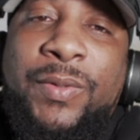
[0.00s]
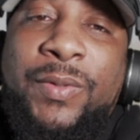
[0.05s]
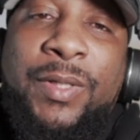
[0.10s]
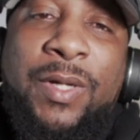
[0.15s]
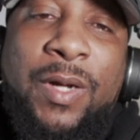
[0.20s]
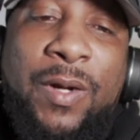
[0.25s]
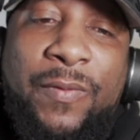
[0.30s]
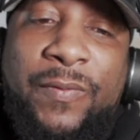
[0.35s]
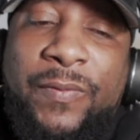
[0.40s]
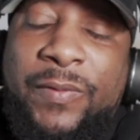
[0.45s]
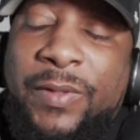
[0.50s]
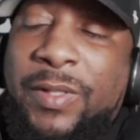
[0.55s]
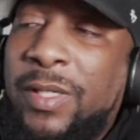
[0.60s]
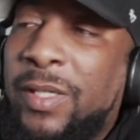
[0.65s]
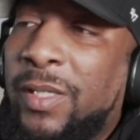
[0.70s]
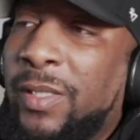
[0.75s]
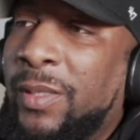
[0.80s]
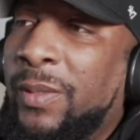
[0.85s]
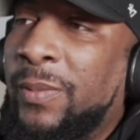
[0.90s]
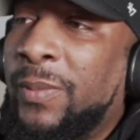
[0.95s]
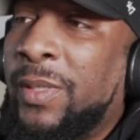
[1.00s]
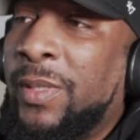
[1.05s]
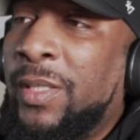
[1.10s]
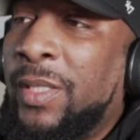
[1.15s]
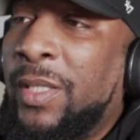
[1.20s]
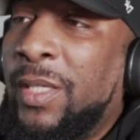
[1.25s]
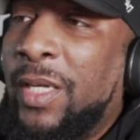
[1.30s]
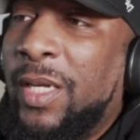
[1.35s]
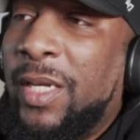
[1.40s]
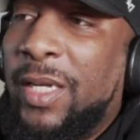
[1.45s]
and overcome.
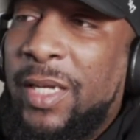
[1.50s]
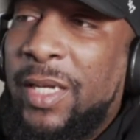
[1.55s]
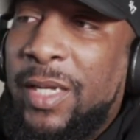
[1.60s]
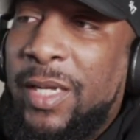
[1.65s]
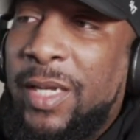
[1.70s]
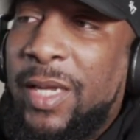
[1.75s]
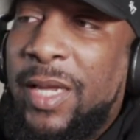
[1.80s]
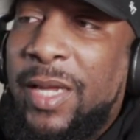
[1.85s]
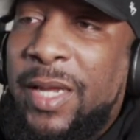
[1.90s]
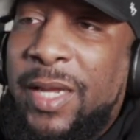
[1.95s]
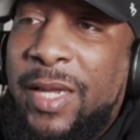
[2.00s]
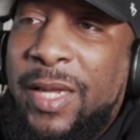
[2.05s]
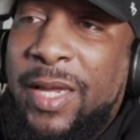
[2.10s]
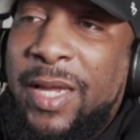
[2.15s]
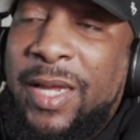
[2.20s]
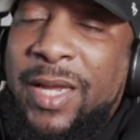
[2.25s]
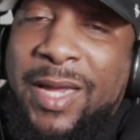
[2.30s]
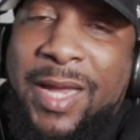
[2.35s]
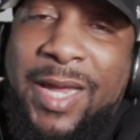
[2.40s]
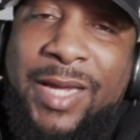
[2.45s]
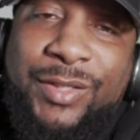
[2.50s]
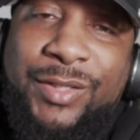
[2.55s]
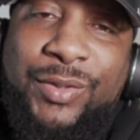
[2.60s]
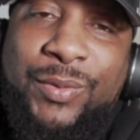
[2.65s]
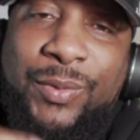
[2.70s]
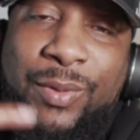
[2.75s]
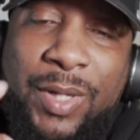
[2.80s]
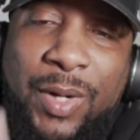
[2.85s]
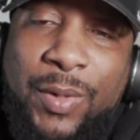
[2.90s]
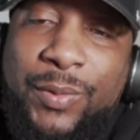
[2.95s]
And as
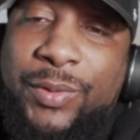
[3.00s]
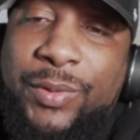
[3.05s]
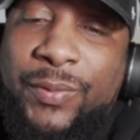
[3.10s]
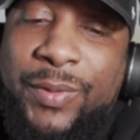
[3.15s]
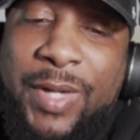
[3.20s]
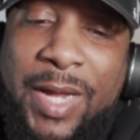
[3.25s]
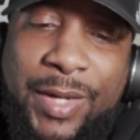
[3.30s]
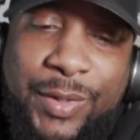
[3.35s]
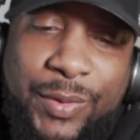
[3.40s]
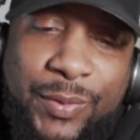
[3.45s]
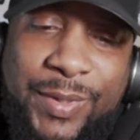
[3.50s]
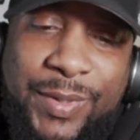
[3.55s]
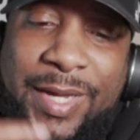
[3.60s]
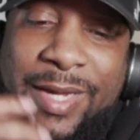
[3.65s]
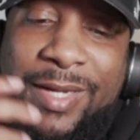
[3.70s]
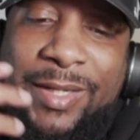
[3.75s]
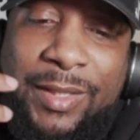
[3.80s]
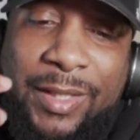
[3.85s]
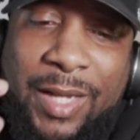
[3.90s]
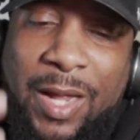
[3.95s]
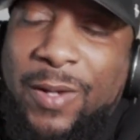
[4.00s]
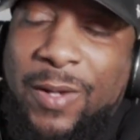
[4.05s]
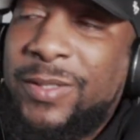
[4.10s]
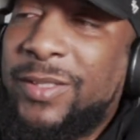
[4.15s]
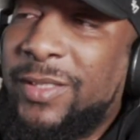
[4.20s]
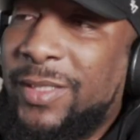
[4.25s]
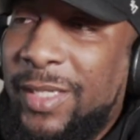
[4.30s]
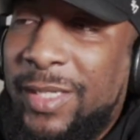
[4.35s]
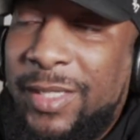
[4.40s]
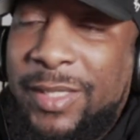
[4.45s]
you go through that, you get
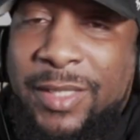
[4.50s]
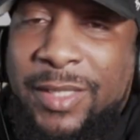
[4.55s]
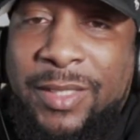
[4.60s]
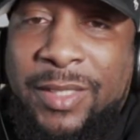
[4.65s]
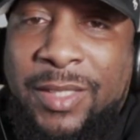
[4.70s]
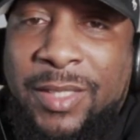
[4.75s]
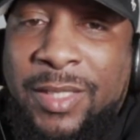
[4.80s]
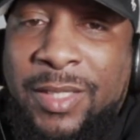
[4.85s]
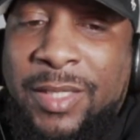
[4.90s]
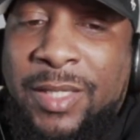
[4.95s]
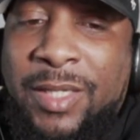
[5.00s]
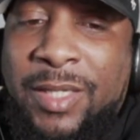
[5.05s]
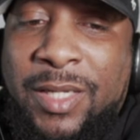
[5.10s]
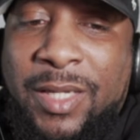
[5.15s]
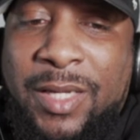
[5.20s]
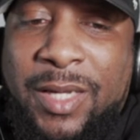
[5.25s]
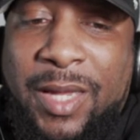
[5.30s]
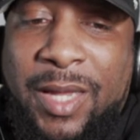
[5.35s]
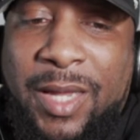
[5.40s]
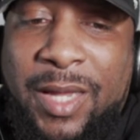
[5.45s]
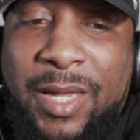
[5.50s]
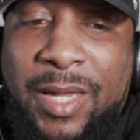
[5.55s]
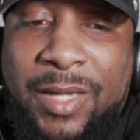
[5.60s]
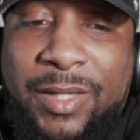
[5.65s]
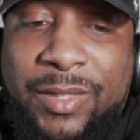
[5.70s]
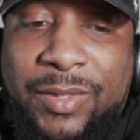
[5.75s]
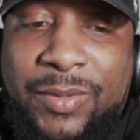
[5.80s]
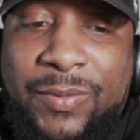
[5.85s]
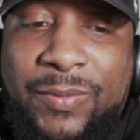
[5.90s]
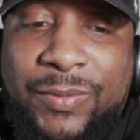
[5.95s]
lost in it
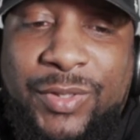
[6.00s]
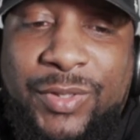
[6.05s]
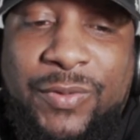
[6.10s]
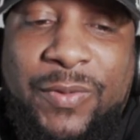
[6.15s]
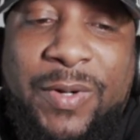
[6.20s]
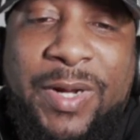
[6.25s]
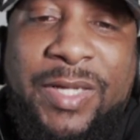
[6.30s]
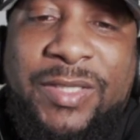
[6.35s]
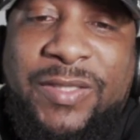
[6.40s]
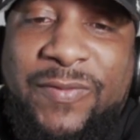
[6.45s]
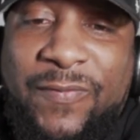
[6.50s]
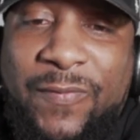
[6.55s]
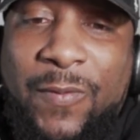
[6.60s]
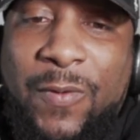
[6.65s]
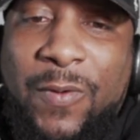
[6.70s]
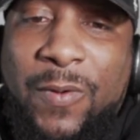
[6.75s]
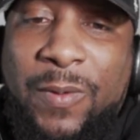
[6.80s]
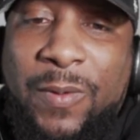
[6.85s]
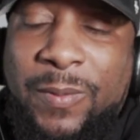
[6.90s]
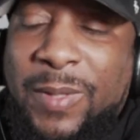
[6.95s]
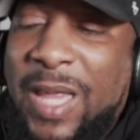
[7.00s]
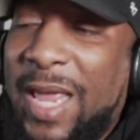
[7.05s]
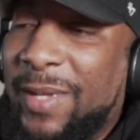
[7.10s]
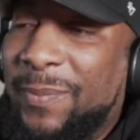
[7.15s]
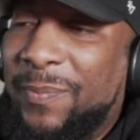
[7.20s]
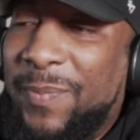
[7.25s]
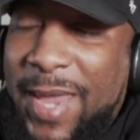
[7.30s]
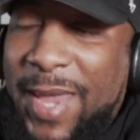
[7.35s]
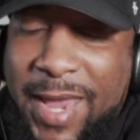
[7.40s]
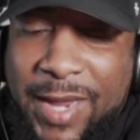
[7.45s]
and you transform.
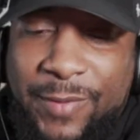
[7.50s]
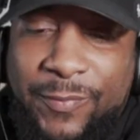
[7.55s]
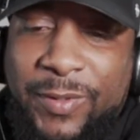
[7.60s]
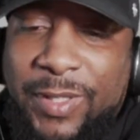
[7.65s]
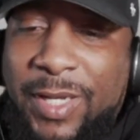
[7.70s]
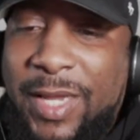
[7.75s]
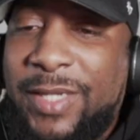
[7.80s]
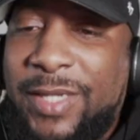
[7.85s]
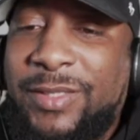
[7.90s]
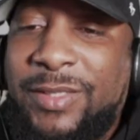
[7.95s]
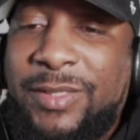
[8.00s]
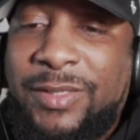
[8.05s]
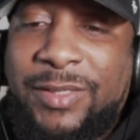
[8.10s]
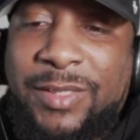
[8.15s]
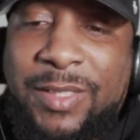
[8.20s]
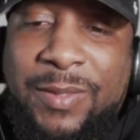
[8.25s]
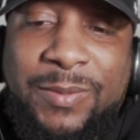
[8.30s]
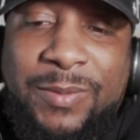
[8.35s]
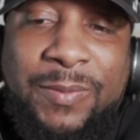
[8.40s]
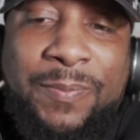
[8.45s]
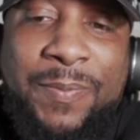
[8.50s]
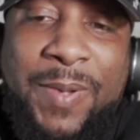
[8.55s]
Like bad relationships,